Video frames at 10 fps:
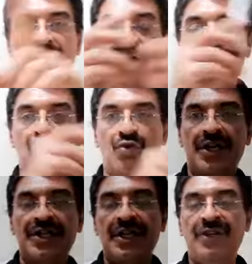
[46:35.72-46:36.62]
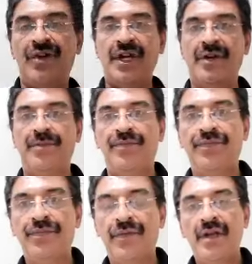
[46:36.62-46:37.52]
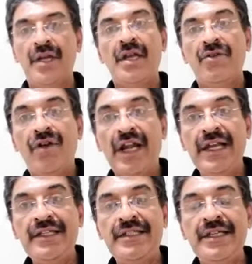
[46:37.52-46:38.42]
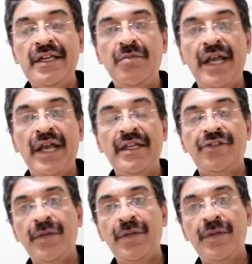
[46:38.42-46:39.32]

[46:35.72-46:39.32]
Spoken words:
minus means in quadrant 1. 180 minus means in